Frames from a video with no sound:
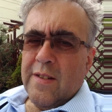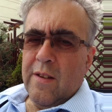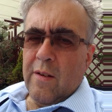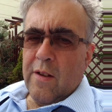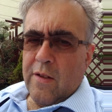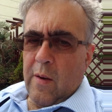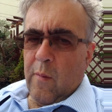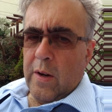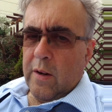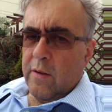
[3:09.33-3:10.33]
you
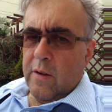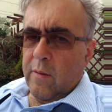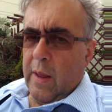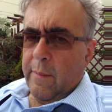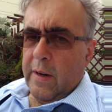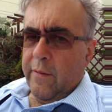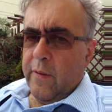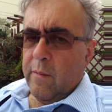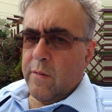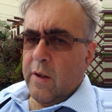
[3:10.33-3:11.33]
understand why I don't do that many
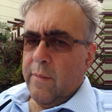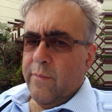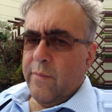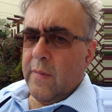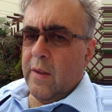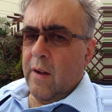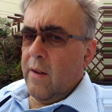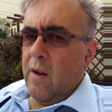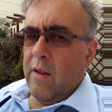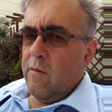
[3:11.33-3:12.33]
films, yeah?
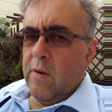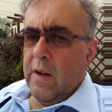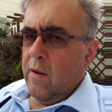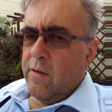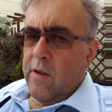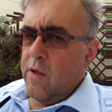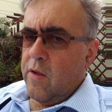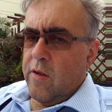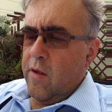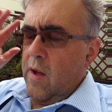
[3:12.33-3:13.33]
Really, because this
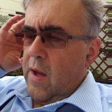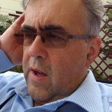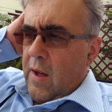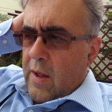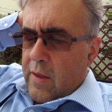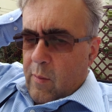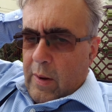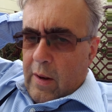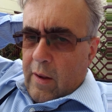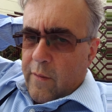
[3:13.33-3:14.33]
is the
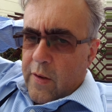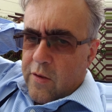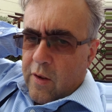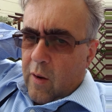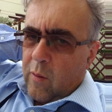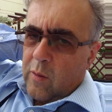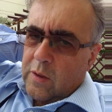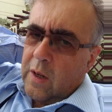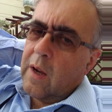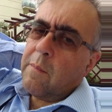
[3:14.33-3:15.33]
way life is the whole
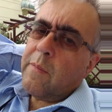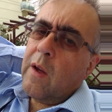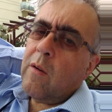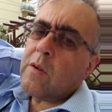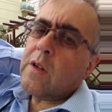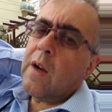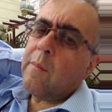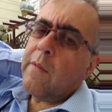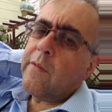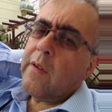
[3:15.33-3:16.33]
time.
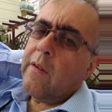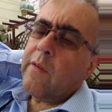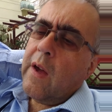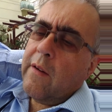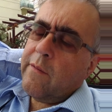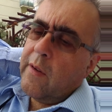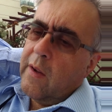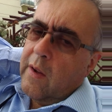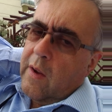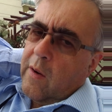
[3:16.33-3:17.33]
If you have
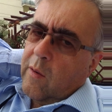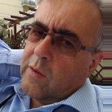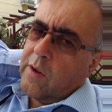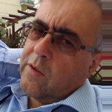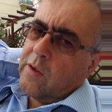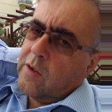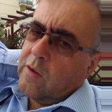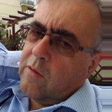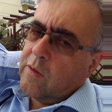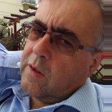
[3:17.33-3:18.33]
autistic
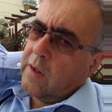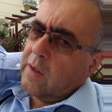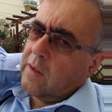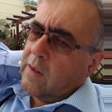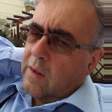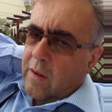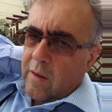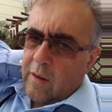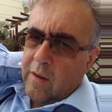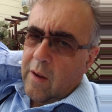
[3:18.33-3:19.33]
children
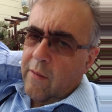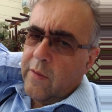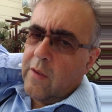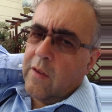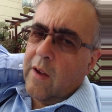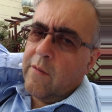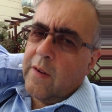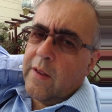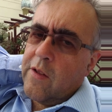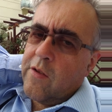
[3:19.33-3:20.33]
and you have life
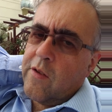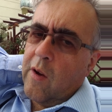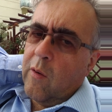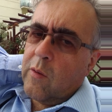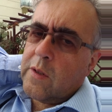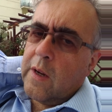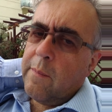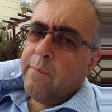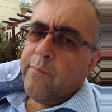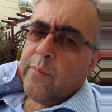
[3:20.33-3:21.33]
like this is the whole time.